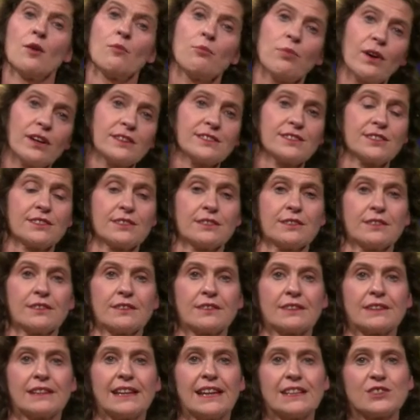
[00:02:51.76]
But
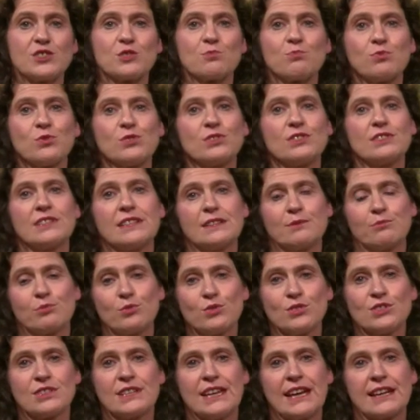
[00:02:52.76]
let's push the,
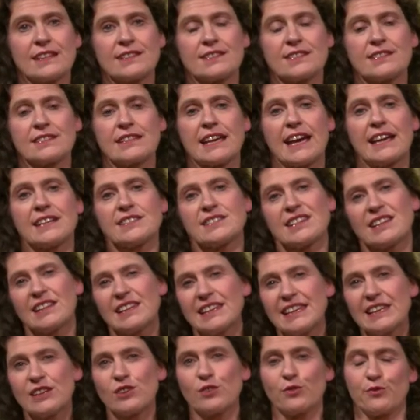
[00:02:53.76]
push the exercise a
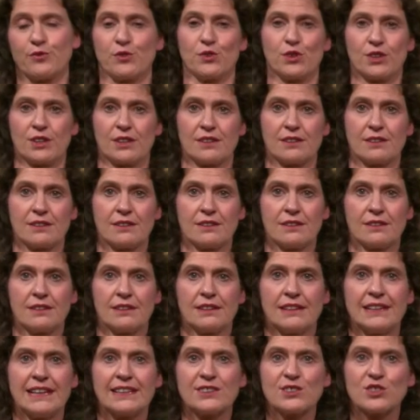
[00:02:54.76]
little further.
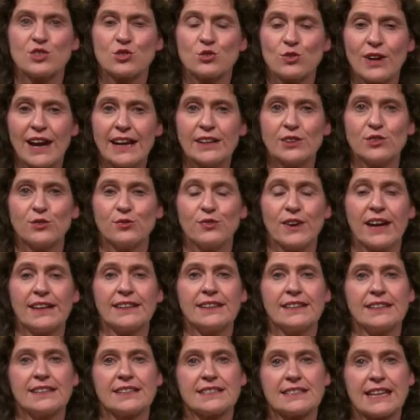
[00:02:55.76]
Let's try to
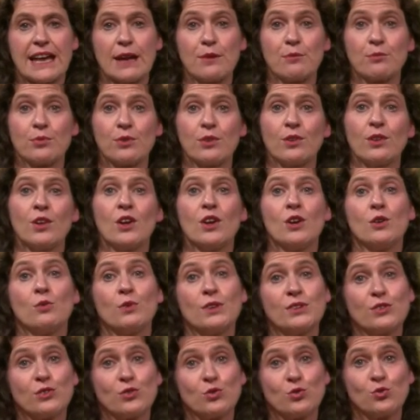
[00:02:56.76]
find an example
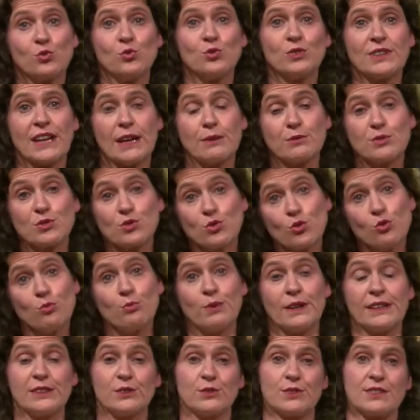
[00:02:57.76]
with two times two
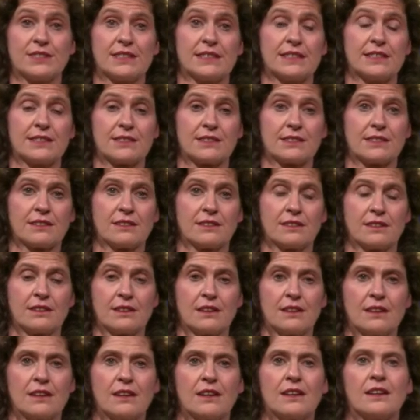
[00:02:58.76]
matrices.
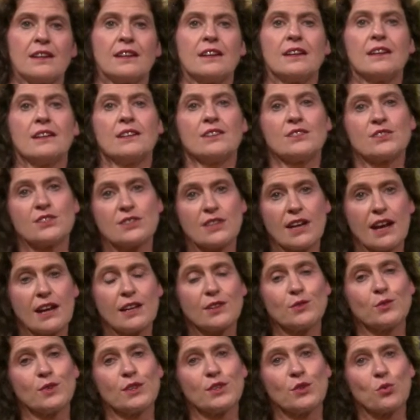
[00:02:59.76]

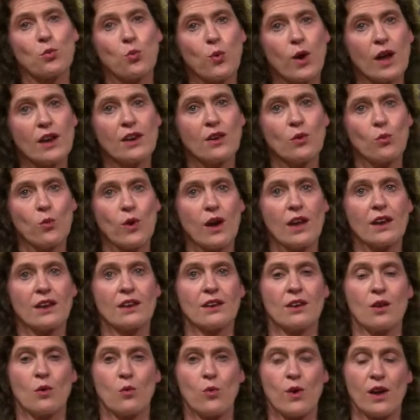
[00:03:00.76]
Start with one,
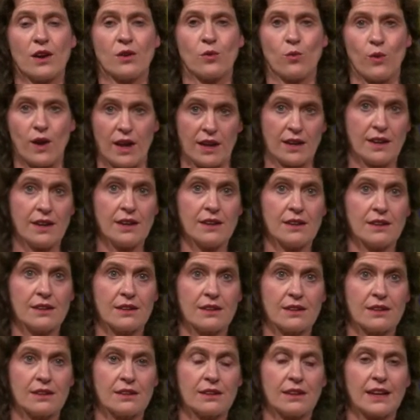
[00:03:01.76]
one, one, one
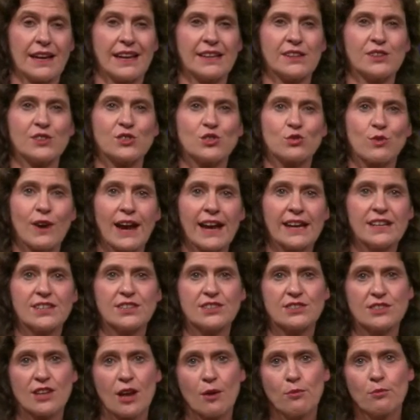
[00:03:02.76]
and try
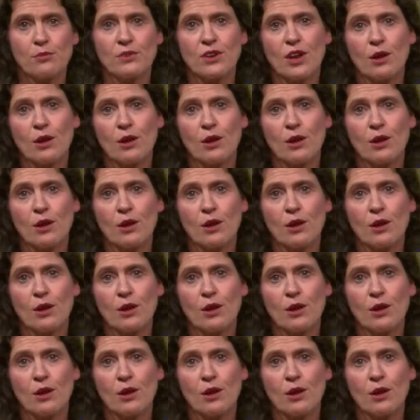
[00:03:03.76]
some